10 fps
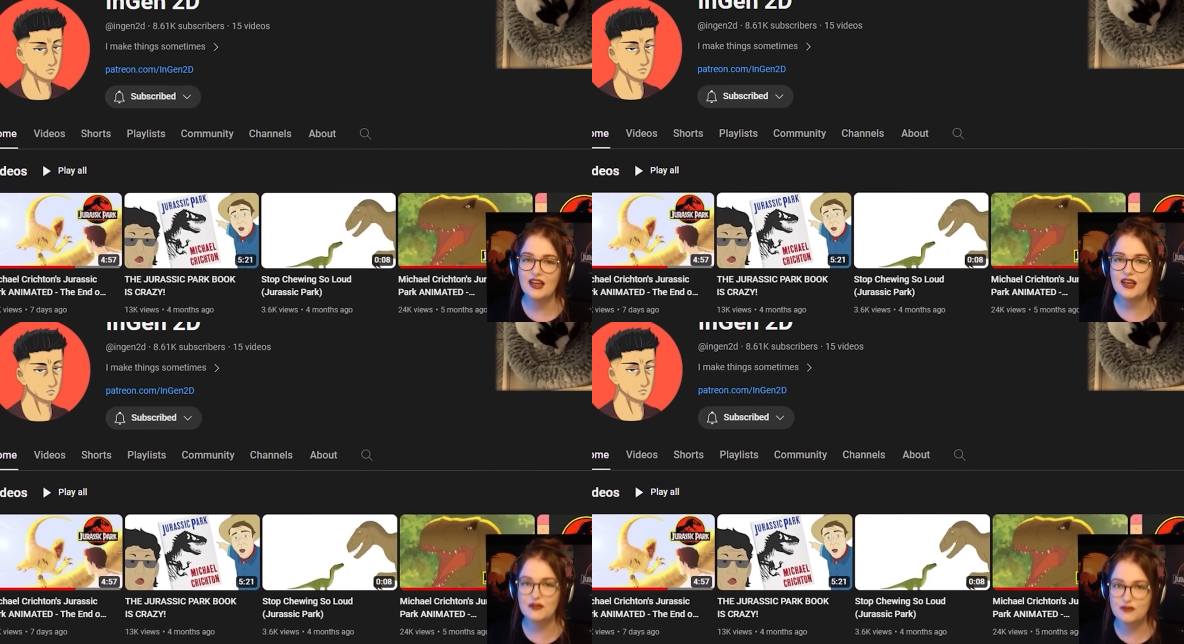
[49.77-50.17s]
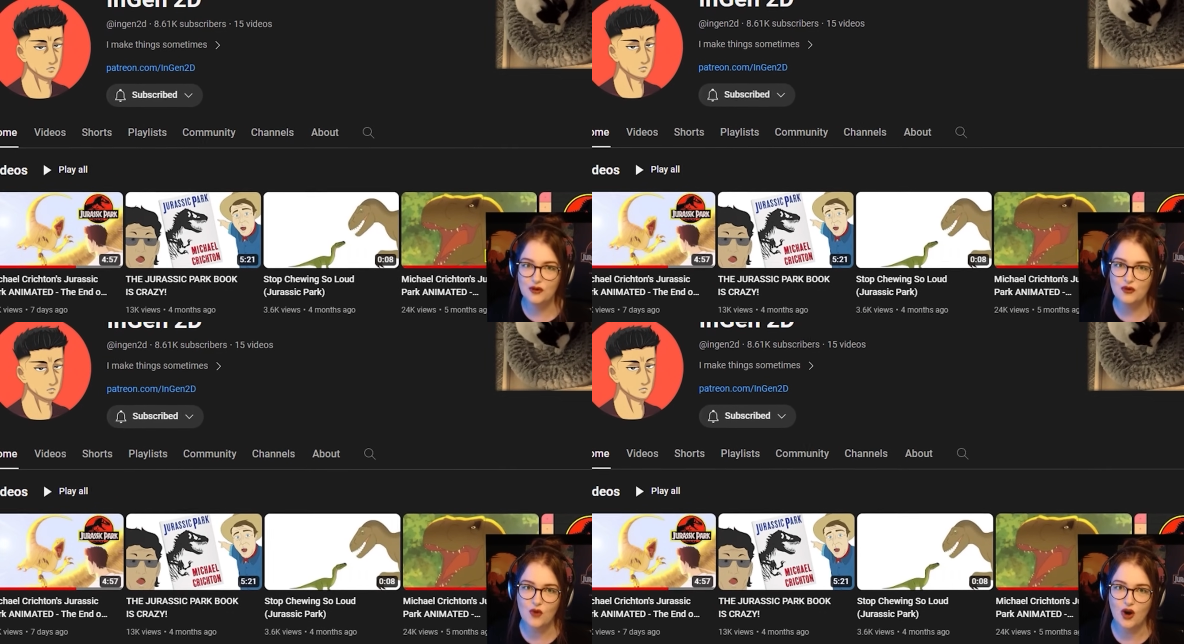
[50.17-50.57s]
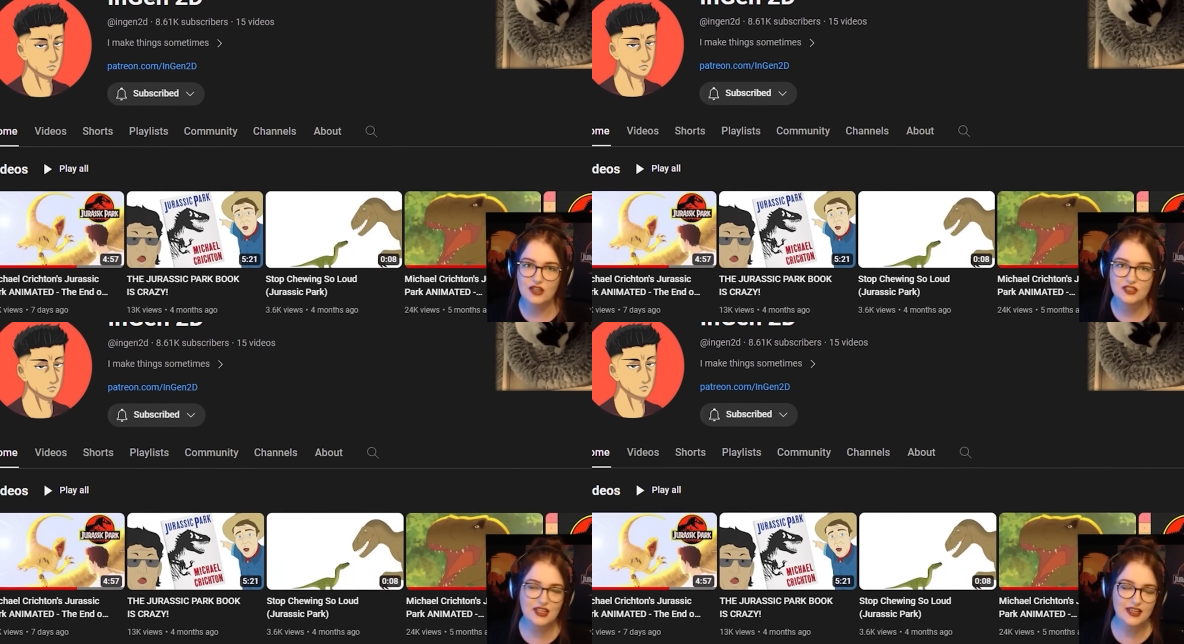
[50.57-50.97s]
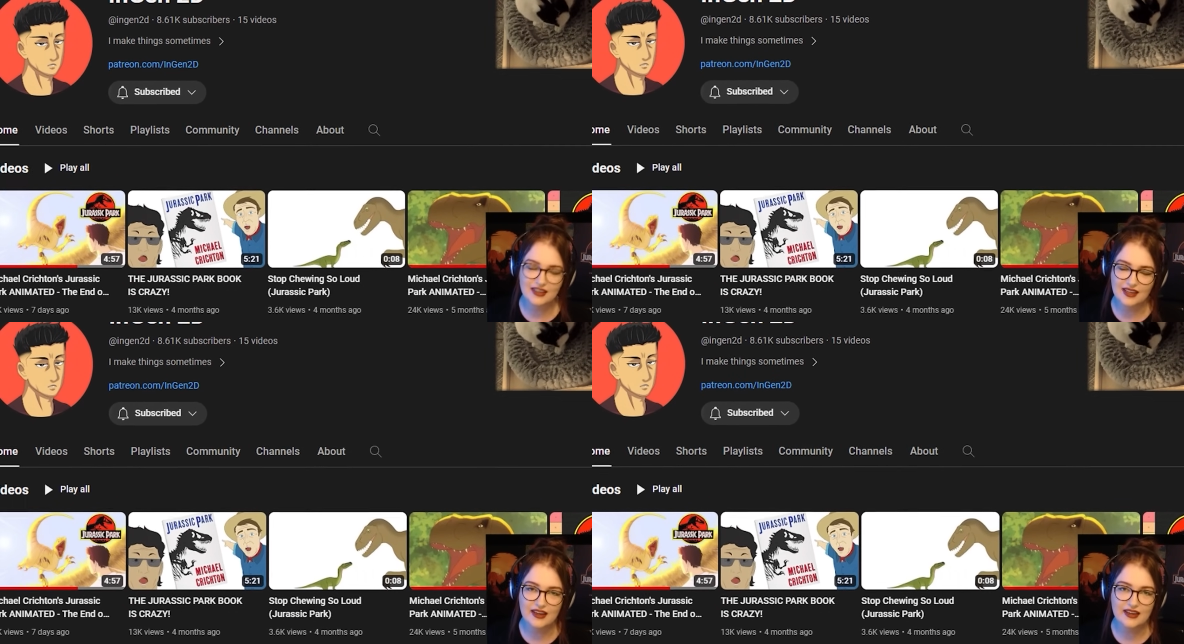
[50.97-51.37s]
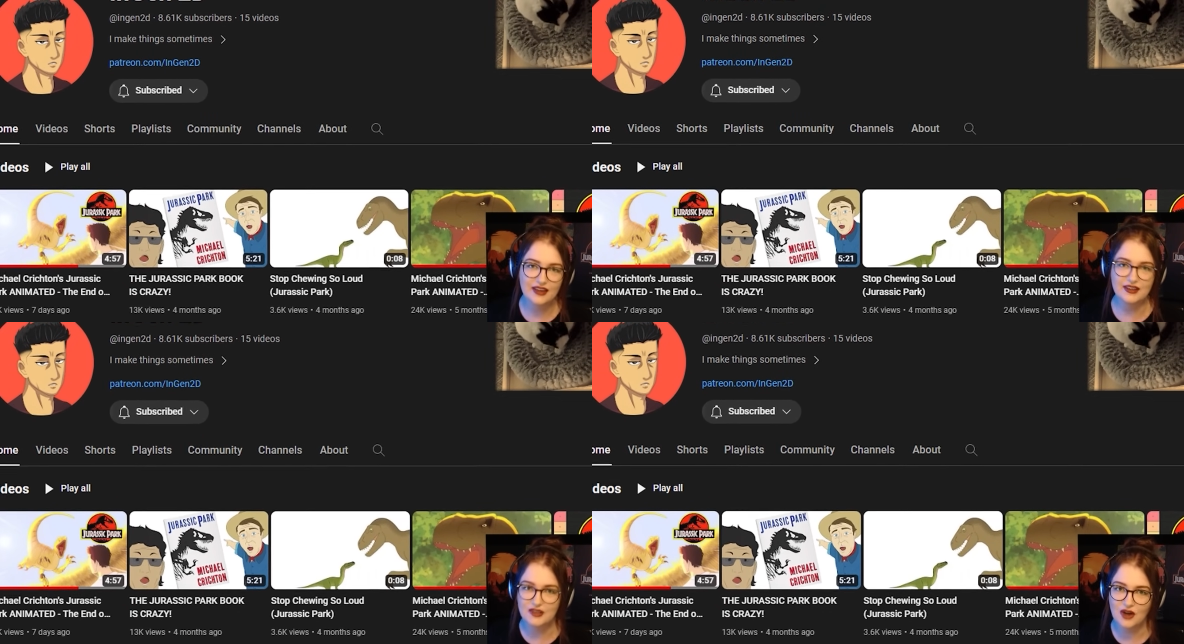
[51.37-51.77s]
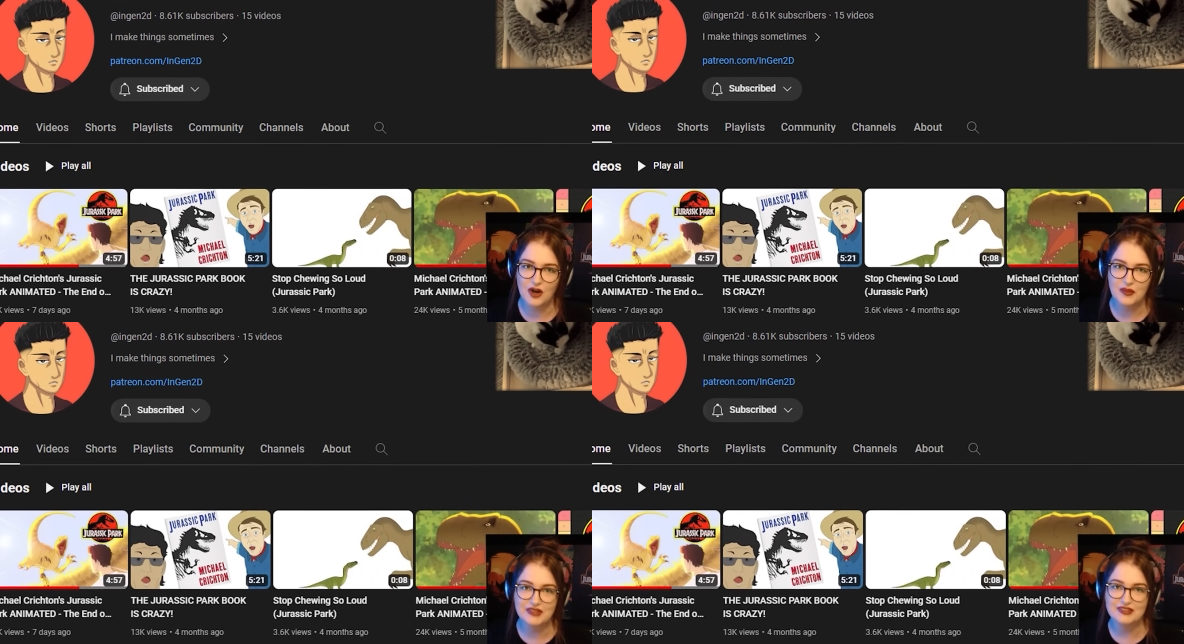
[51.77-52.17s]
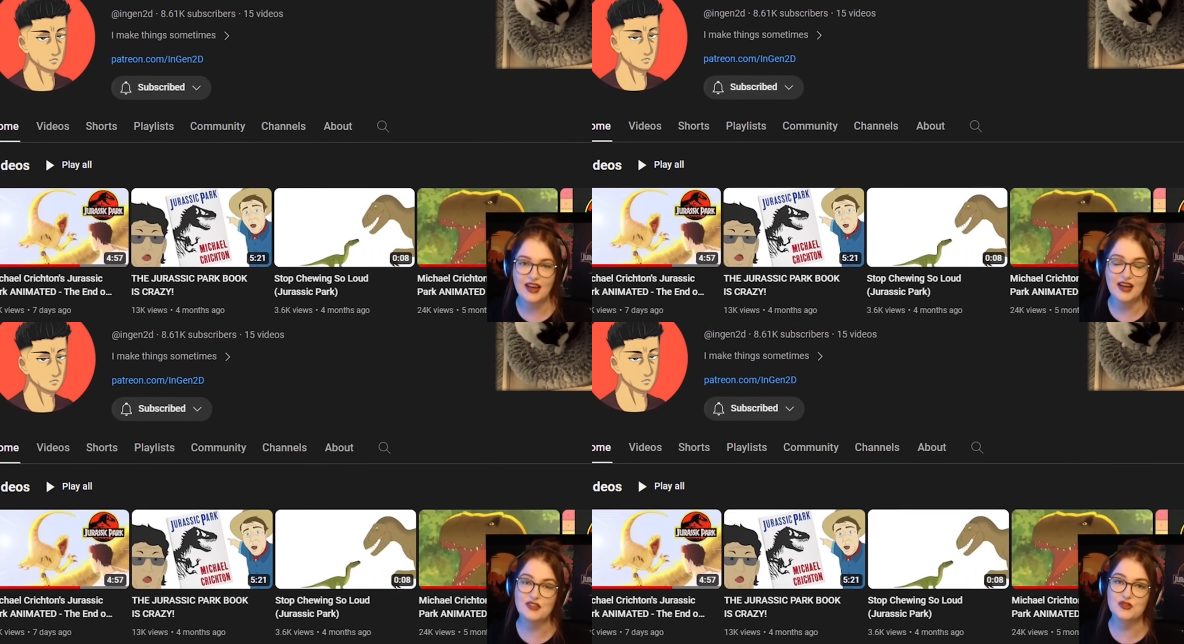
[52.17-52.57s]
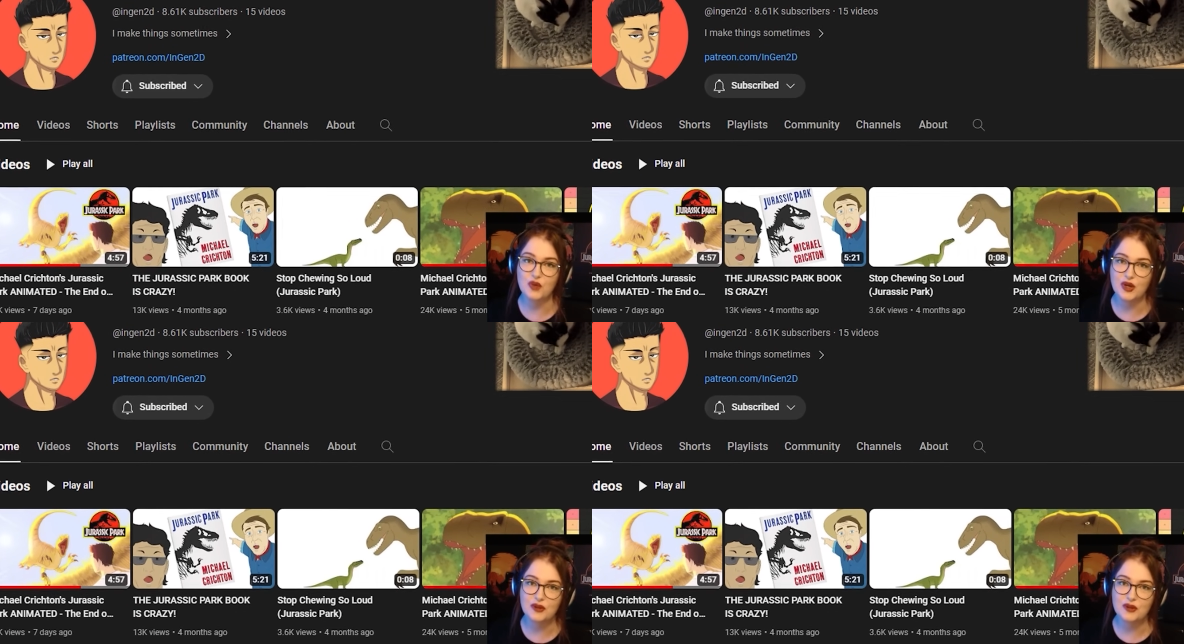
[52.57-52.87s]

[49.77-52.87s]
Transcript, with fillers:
Speaker 1: a full watch and a like and a comment as well.